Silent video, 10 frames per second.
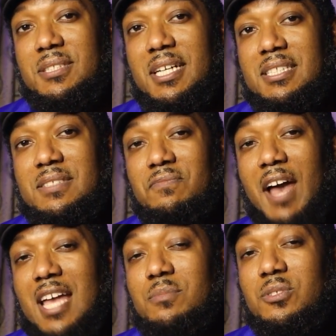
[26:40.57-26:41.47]
that's
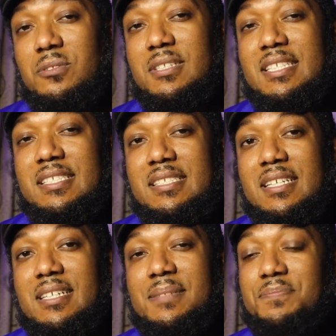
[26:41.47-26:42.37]
valuable is
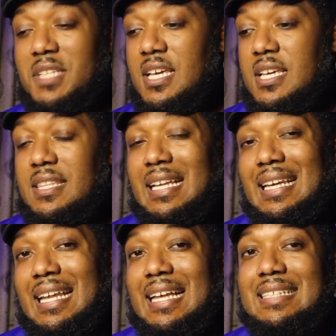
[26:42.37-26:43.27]
the
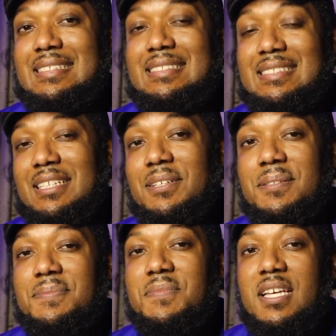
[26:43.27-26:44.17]
Lincoln
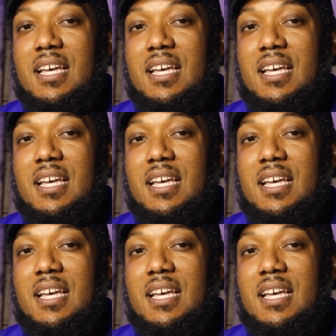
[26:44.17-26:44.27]
Center.